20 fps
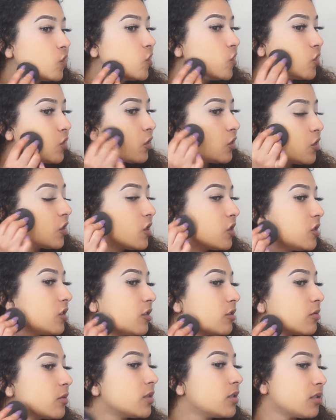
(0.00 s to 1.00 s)
So as you can see, this
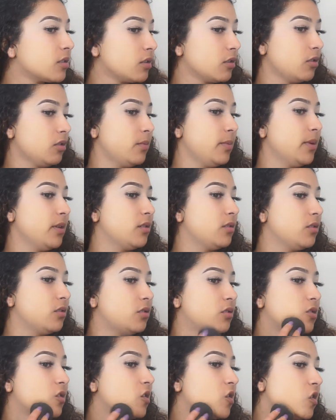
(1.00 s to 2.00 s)
one is a little bit
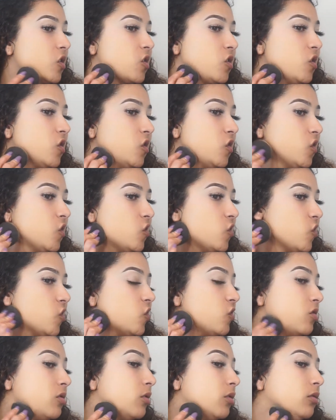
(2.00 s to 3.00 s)
darker.
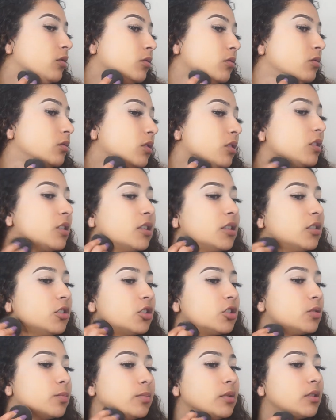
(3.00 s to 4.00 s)
Again,
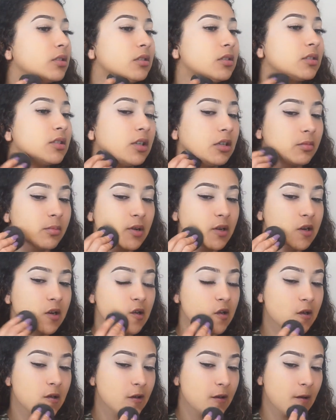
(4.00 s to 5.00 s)
just blend it down my
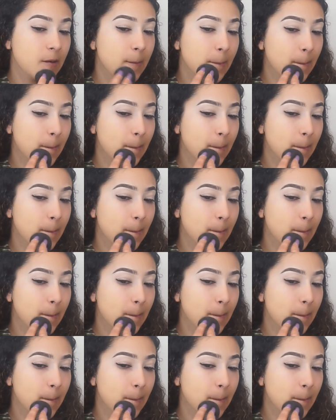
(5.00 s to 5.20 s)
neck.